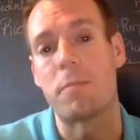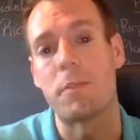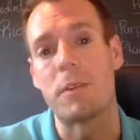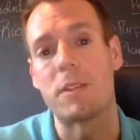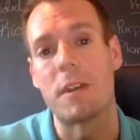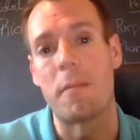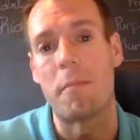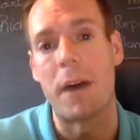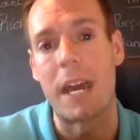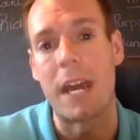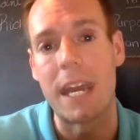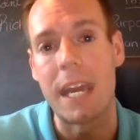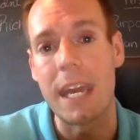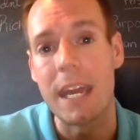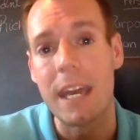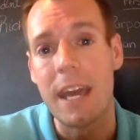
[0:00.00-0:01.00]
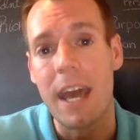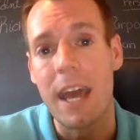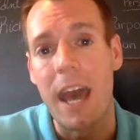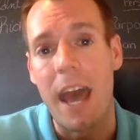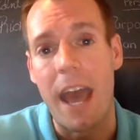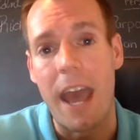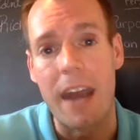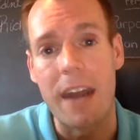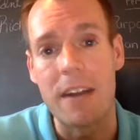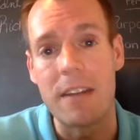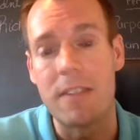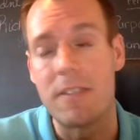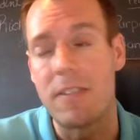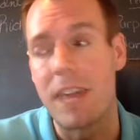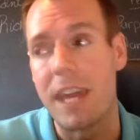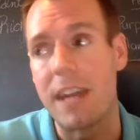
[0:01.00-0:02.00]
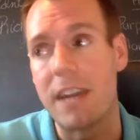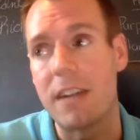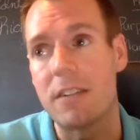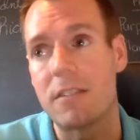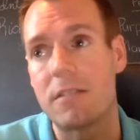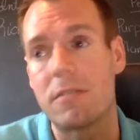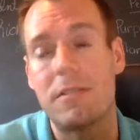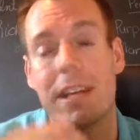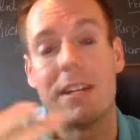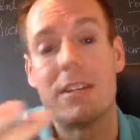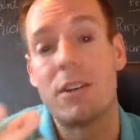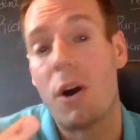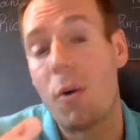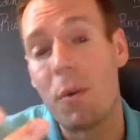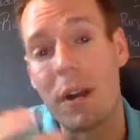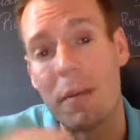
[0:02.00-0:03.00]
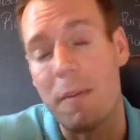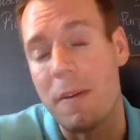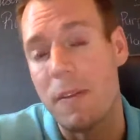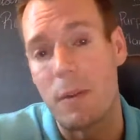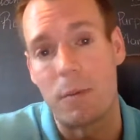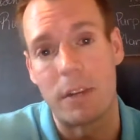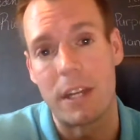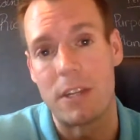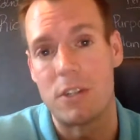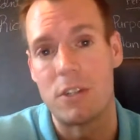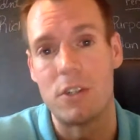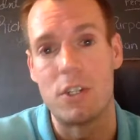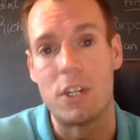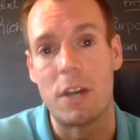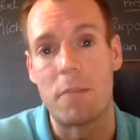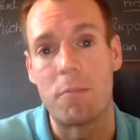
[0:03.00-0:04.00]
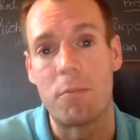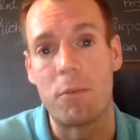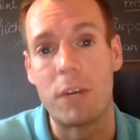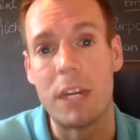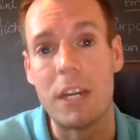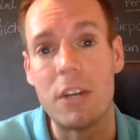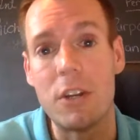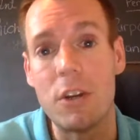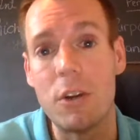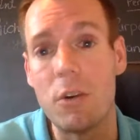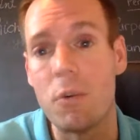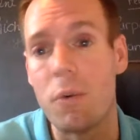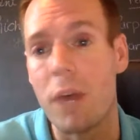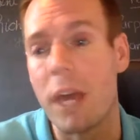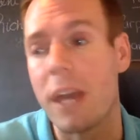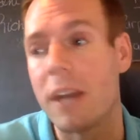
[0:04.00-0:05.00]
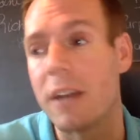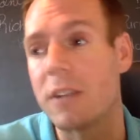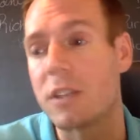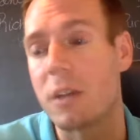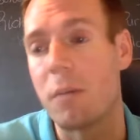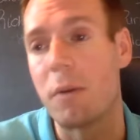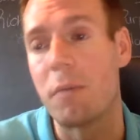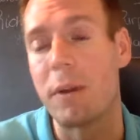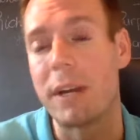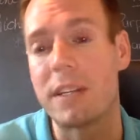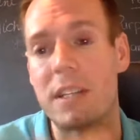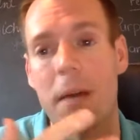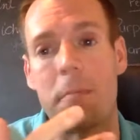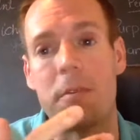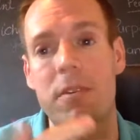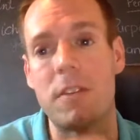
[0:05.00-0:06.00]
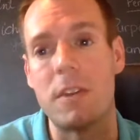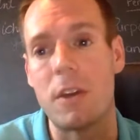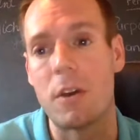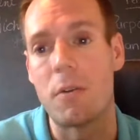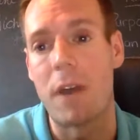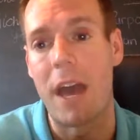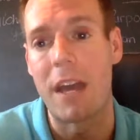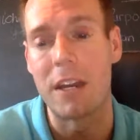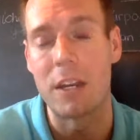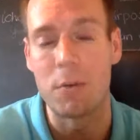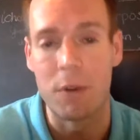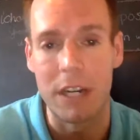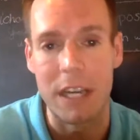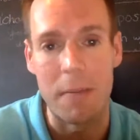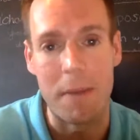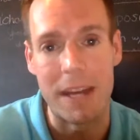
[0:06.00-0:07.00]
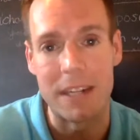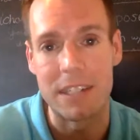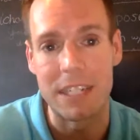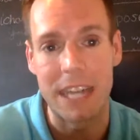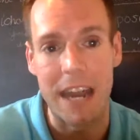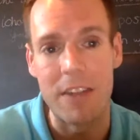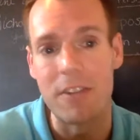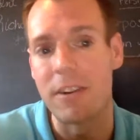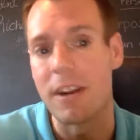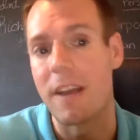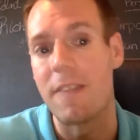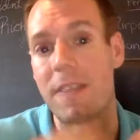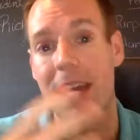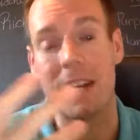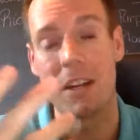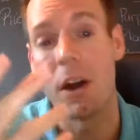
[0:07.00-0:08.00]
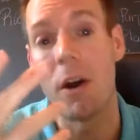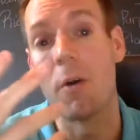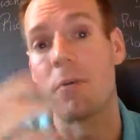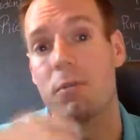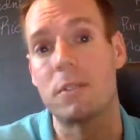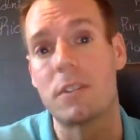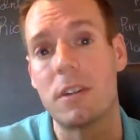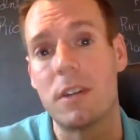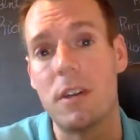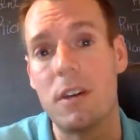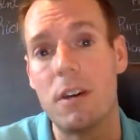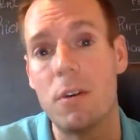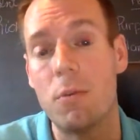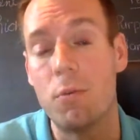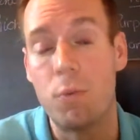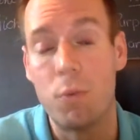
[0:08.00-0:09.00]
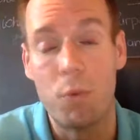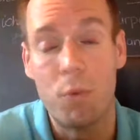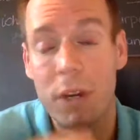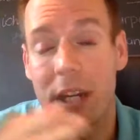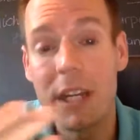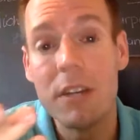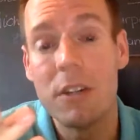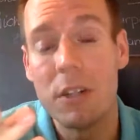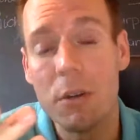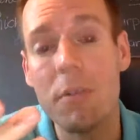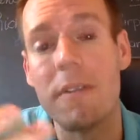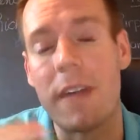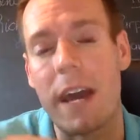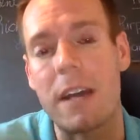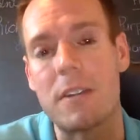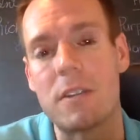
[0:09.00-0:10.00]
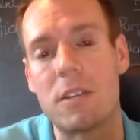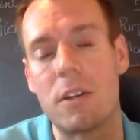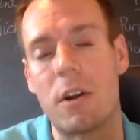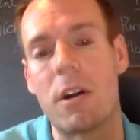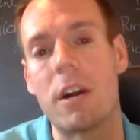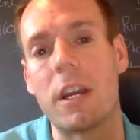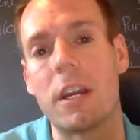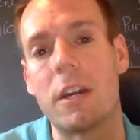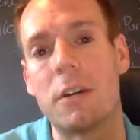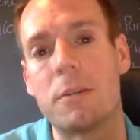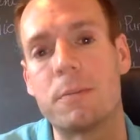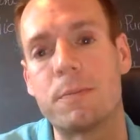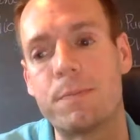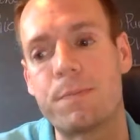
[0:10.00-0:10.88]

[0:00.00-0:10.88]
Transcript: with somebody and they don't want to mend the relationship? What do you do when someone breaks up with you and you want to get back together and they don't? What do you do in that scenario?